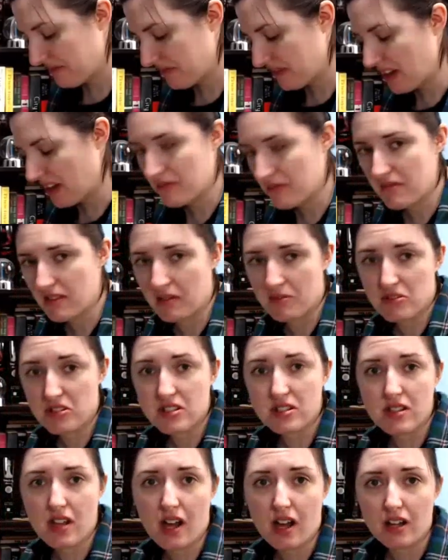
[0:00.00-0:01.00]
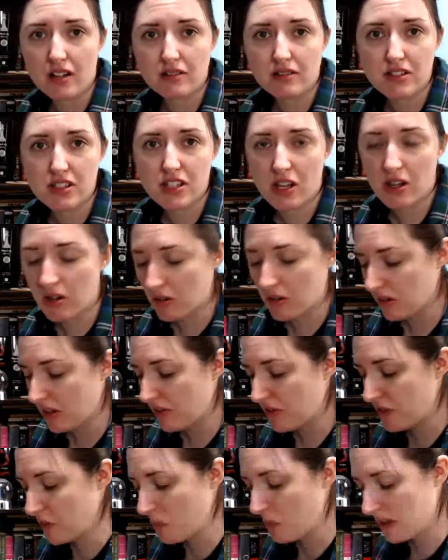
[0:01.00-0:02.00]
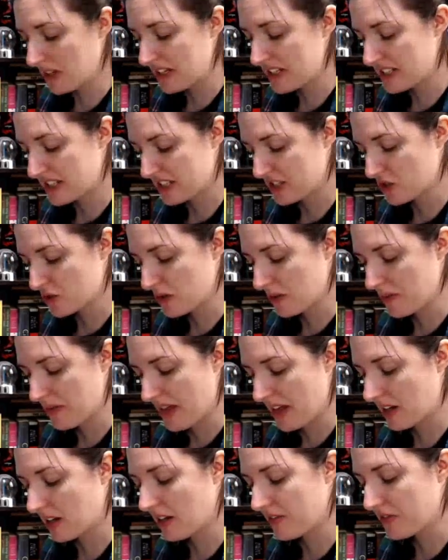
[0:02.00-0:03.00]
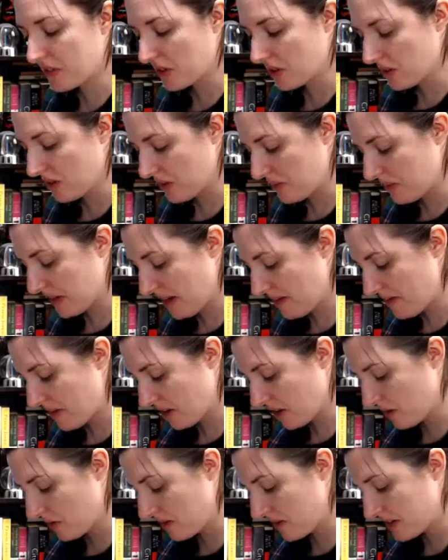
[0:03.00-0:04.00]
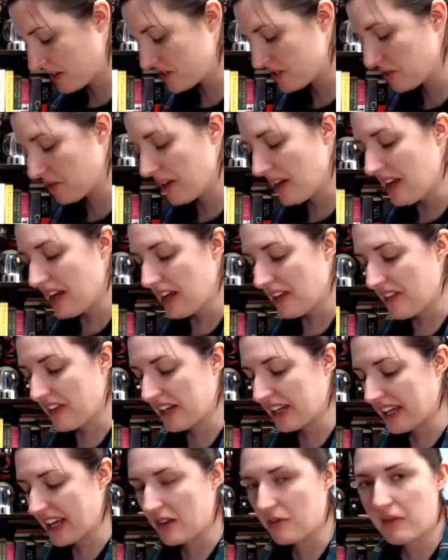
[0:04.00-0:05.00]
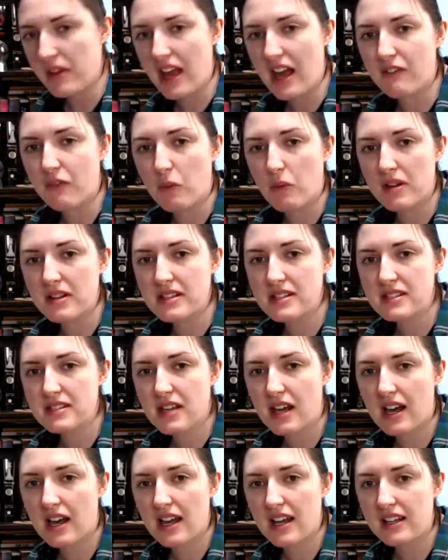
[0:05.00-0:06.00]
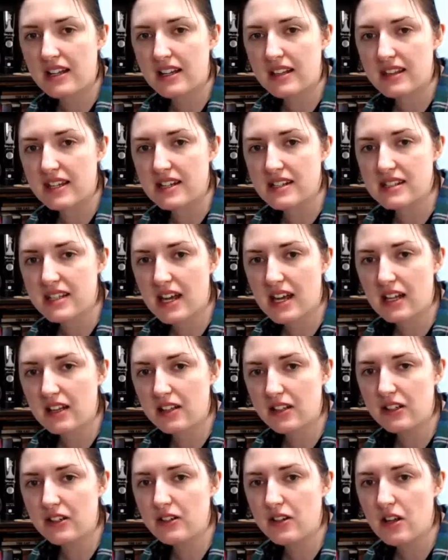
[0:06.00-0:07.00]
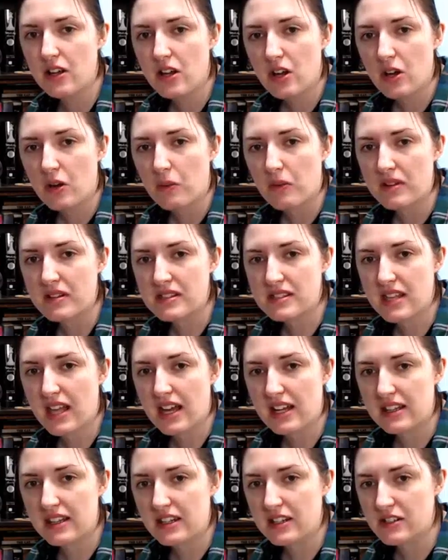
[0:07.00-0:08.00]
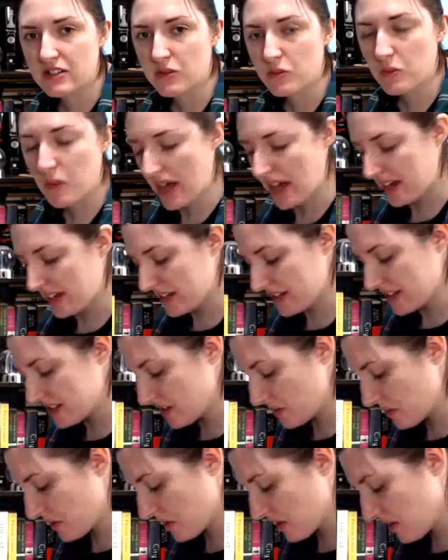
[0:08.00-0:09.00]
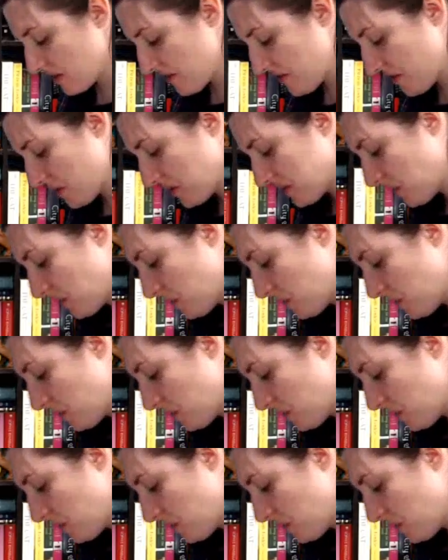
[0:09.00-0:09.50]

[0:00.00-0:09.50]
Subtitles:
I'm just not. So if you wanted to trim that off, you could, but I'm not going to. And then again, we have one side that is colored, one side that is white. So we're going to fold it